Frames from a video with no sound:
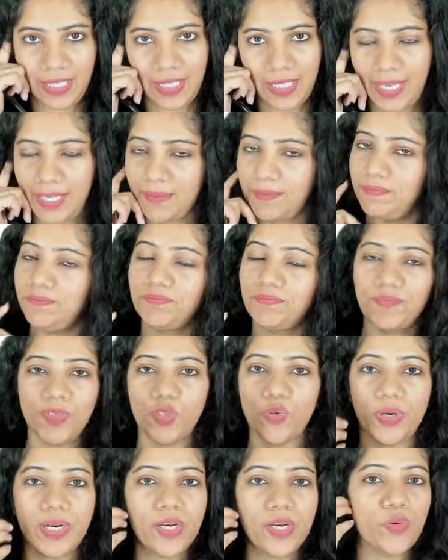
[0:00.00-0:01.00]
Like
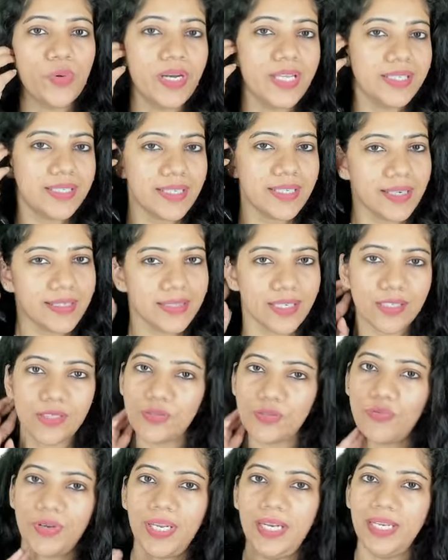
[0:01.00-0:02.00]
2026 is
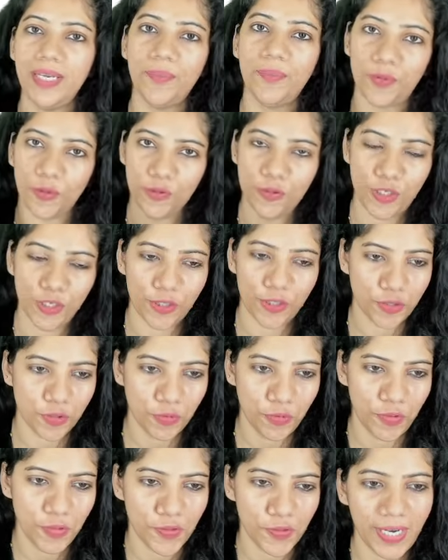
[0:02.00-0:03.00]
really approaching
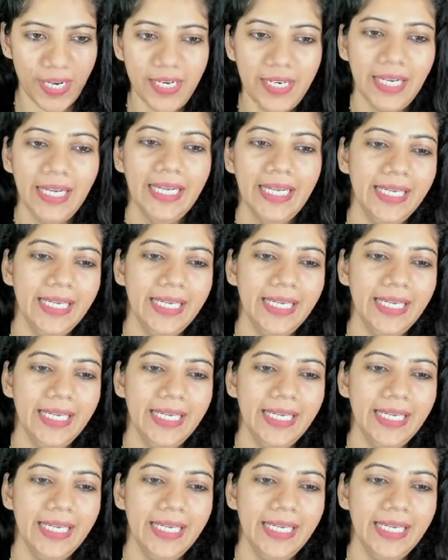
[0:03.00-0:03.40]
soon, right?